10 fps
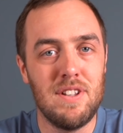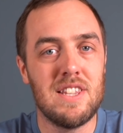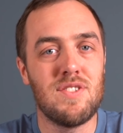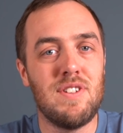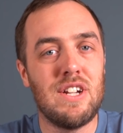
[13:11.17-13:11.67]

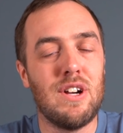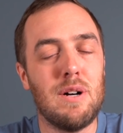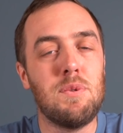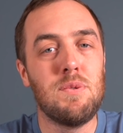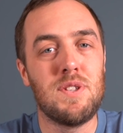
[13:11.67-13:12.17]
this video
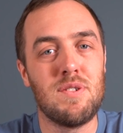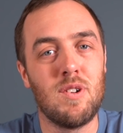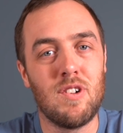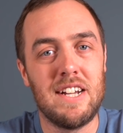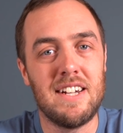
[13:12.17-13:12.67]
helped you with some
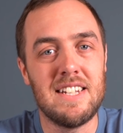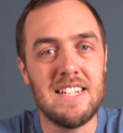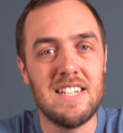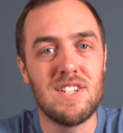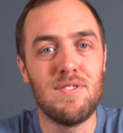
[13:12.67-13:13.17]
great
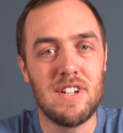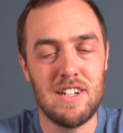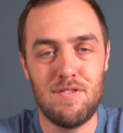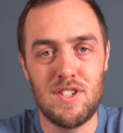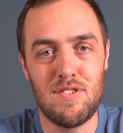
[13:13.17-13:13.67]
ideas for
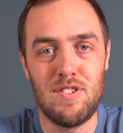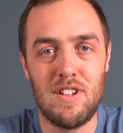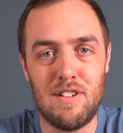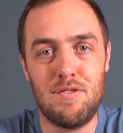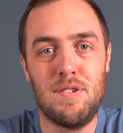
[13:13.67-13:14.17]
gifts for your
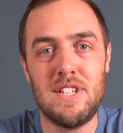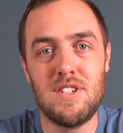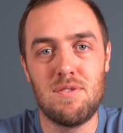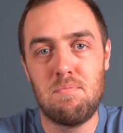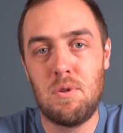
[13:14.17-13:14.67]
loved
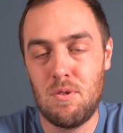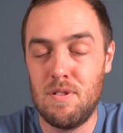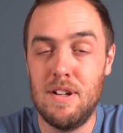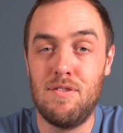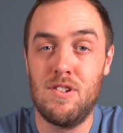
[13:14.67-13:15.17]
ones, or
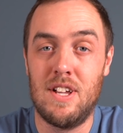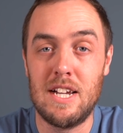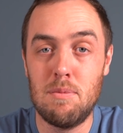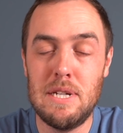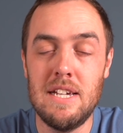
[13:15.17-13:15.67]
if you're
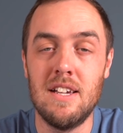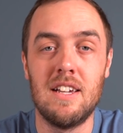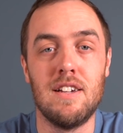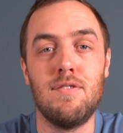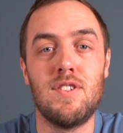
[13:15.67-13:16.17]
like me,
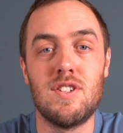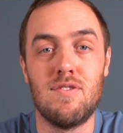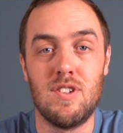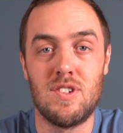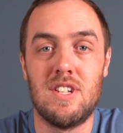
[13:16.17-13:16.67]
gifts
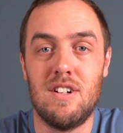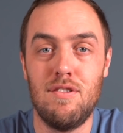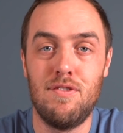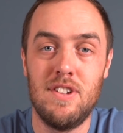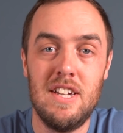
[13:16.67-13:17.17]
for
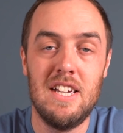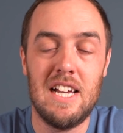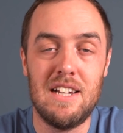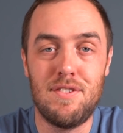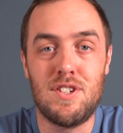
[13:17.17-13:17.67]
yourself.
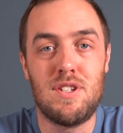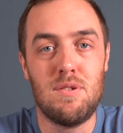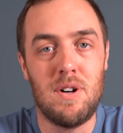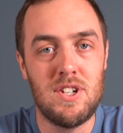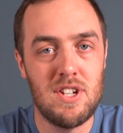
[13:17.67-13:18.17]
And if you're
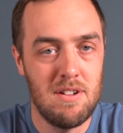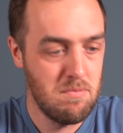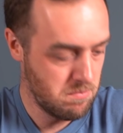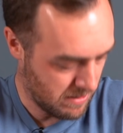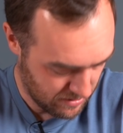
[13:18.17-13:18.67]
still
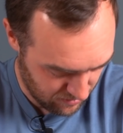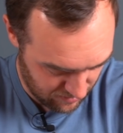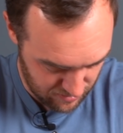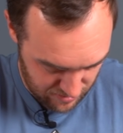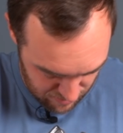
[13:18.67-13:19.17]
watching, why not
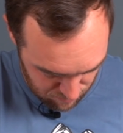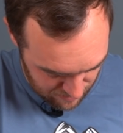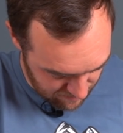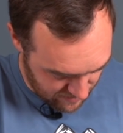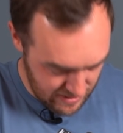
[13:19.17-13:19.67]
consider
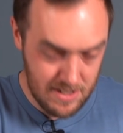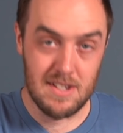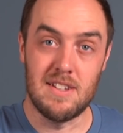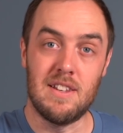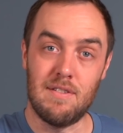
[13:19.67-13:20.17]
one of
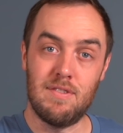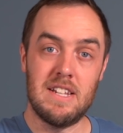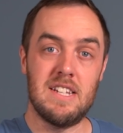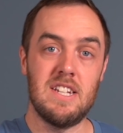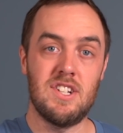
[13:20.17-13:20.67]
these
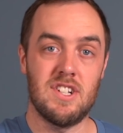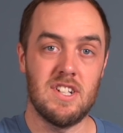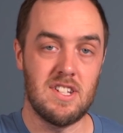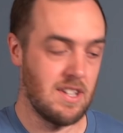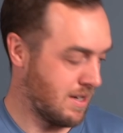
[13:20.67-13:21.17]
lovely
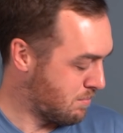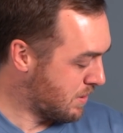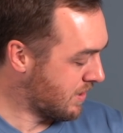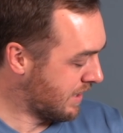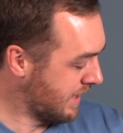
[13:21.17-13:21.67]
t-shirts that I'm
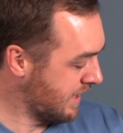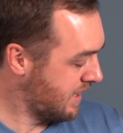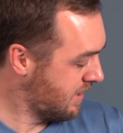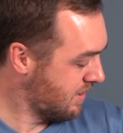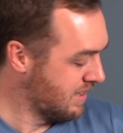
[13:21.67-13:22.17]
modeling
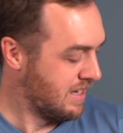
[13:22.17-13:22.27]
here.